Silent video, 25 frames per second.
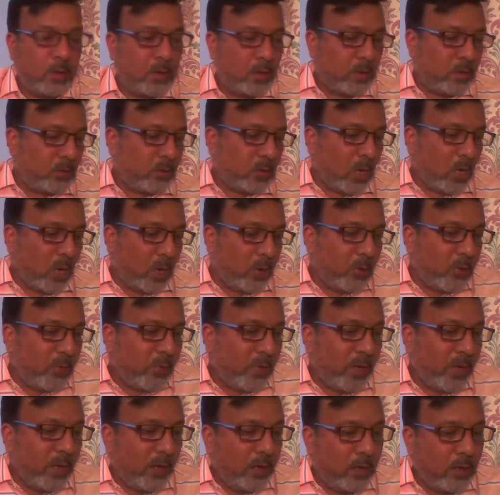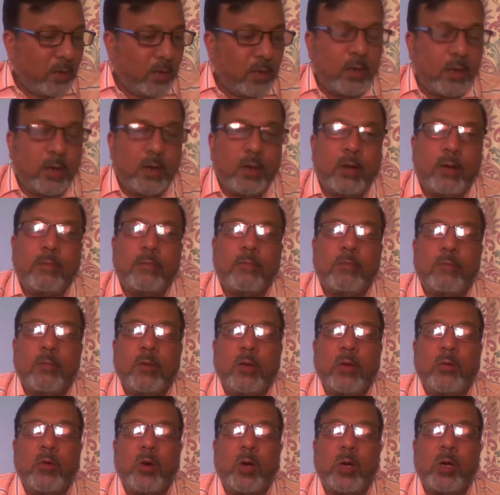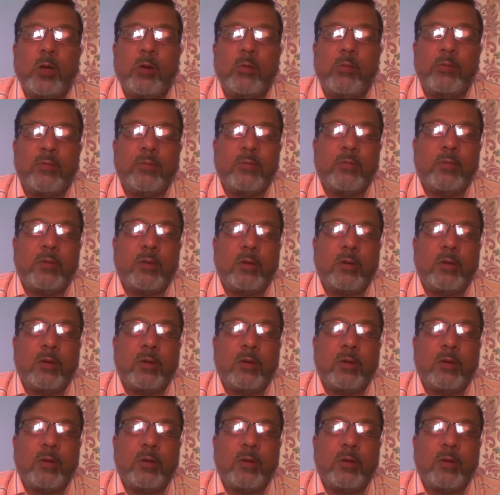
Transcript: So how do we evolve?